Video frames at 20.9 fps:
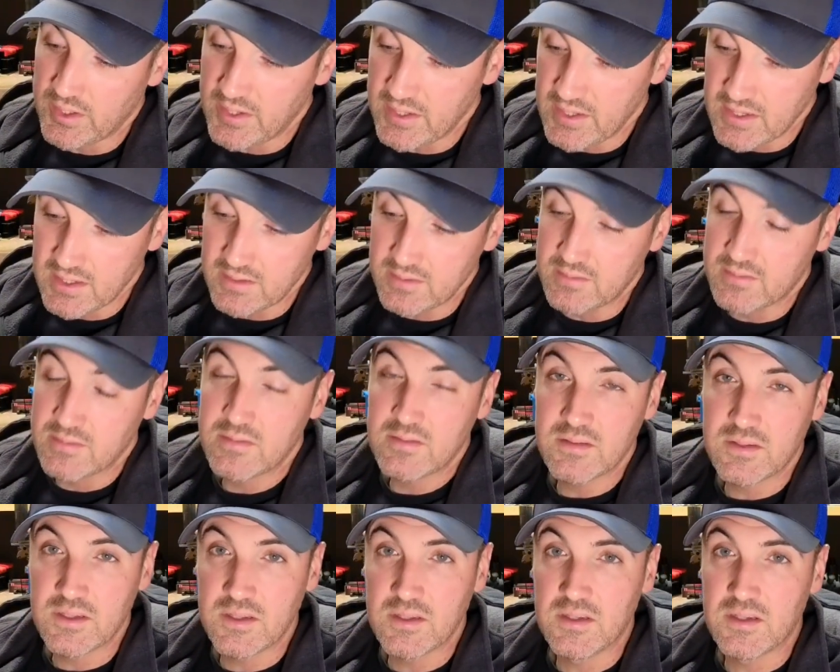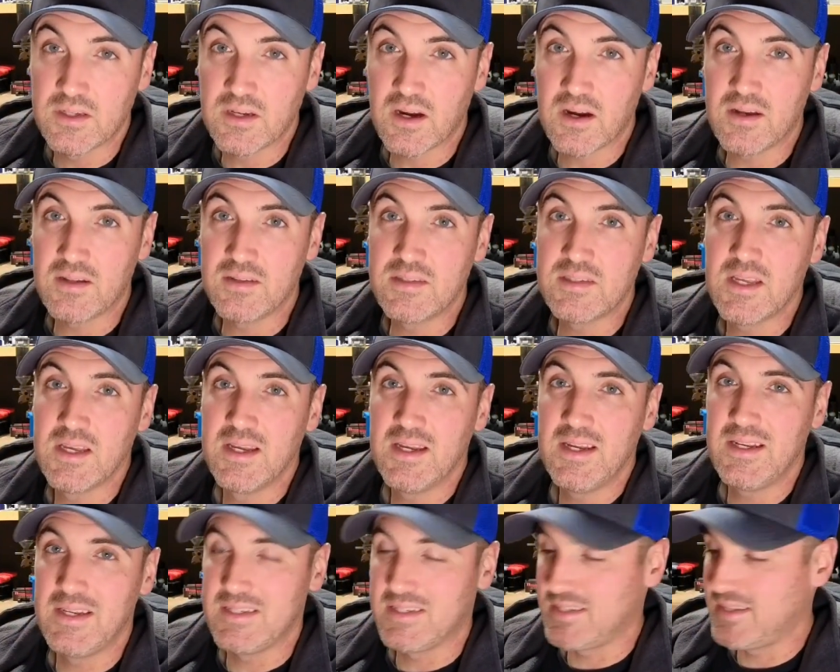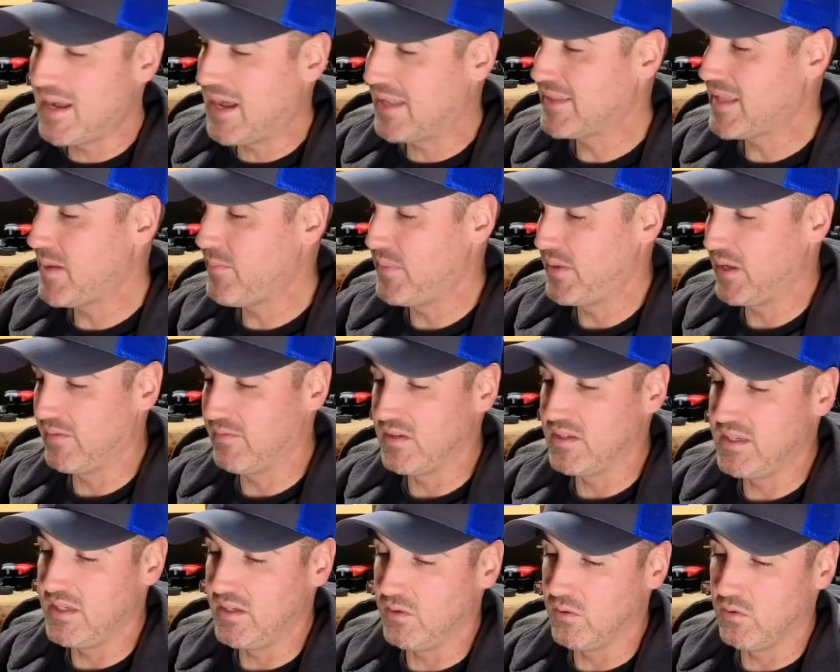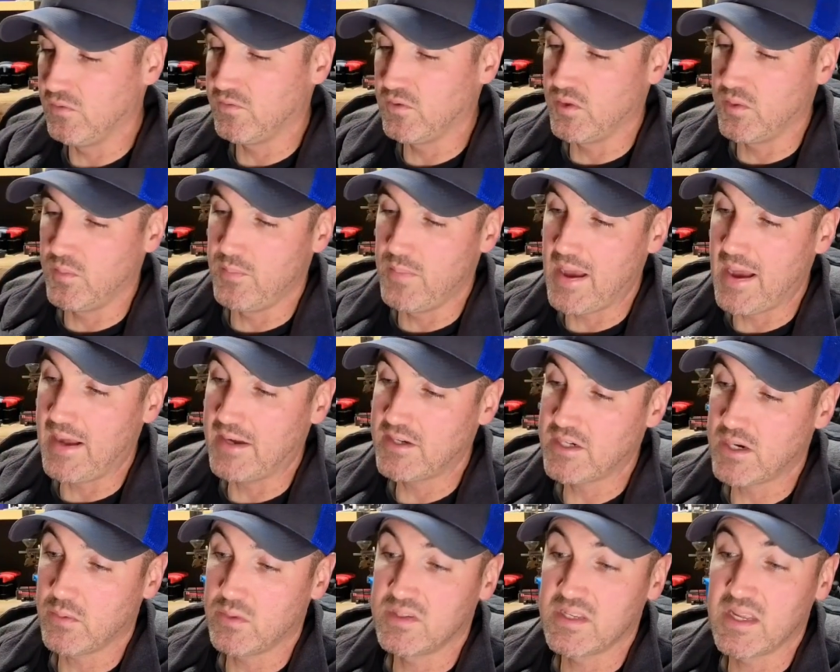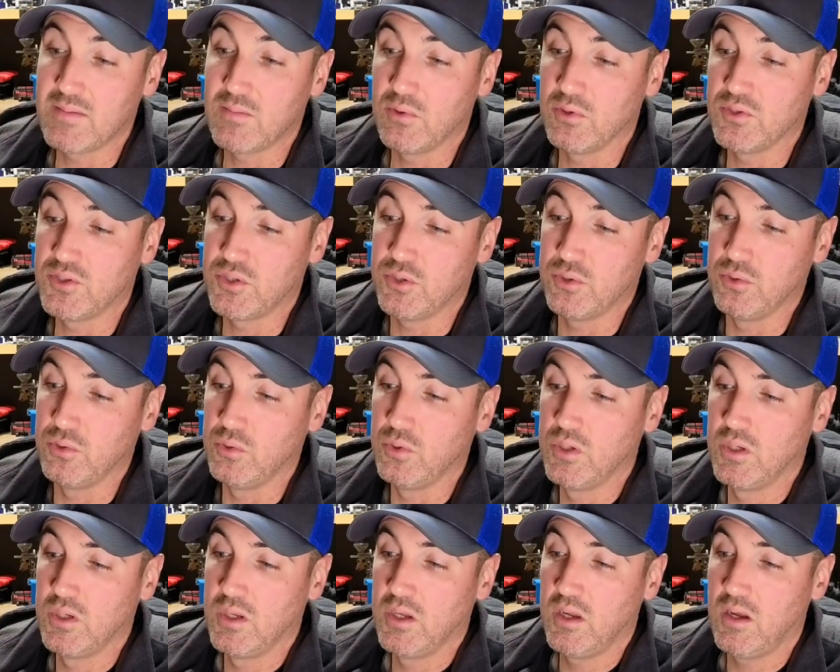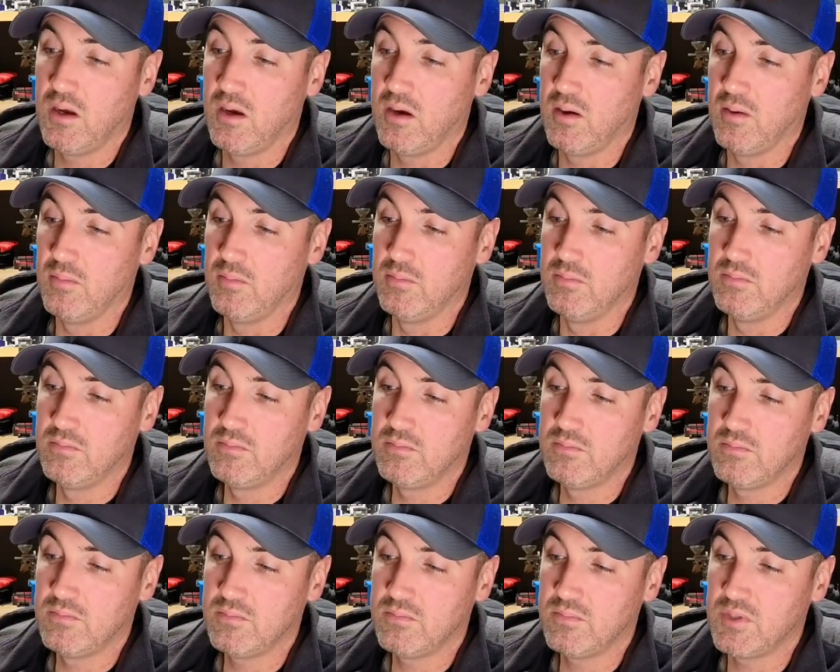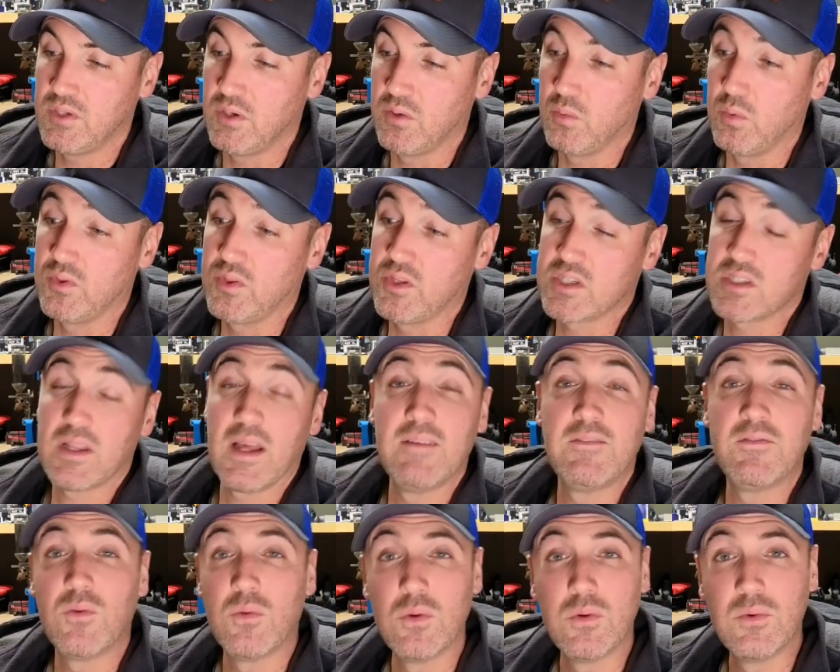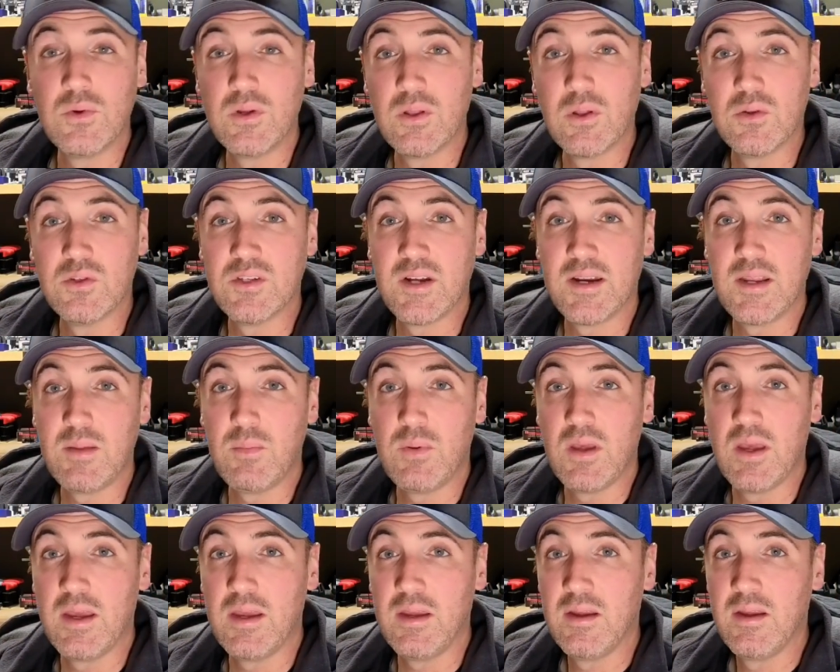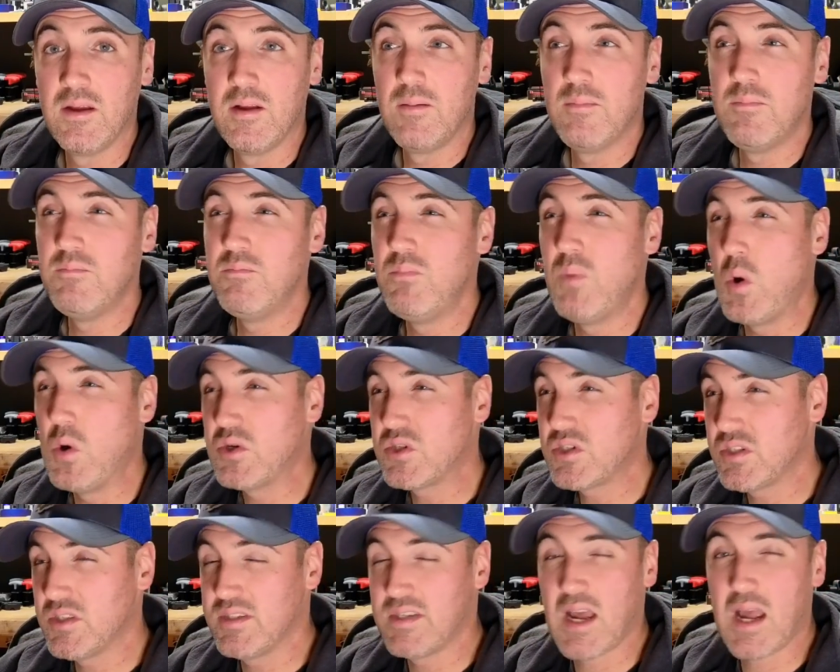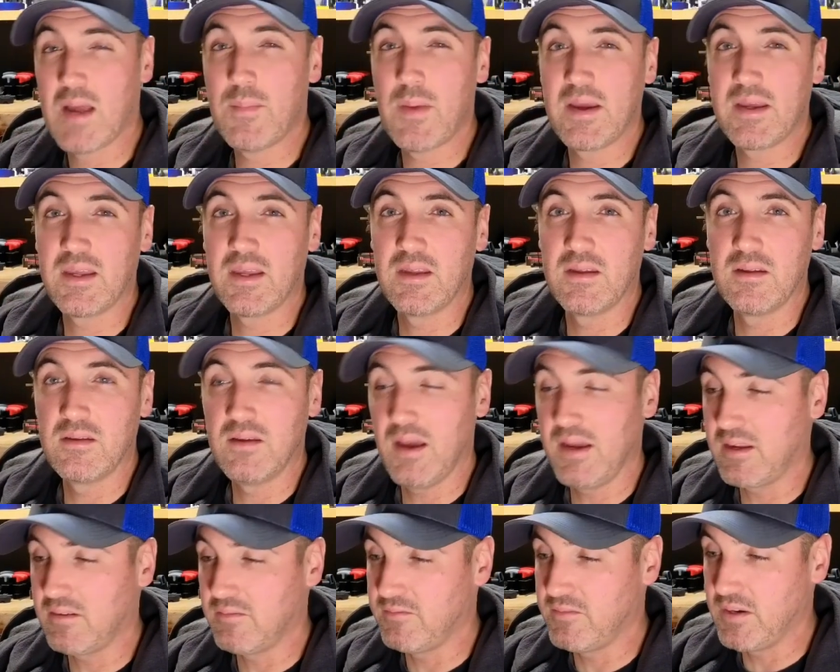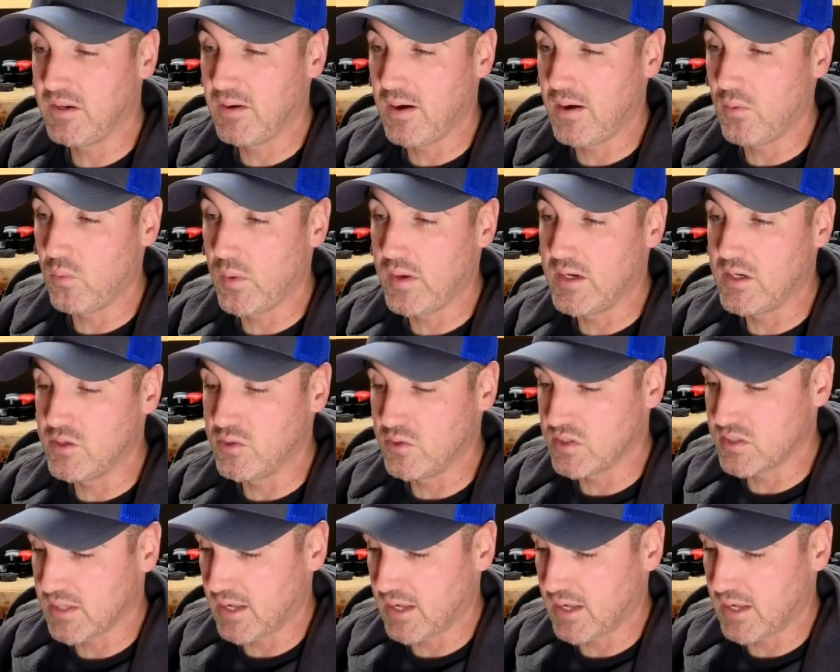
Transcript: it in the cons. It is not that big of a deal for the match. I was able to, with the slide forward reloads in IDPA, most of the time I can figure out a way to do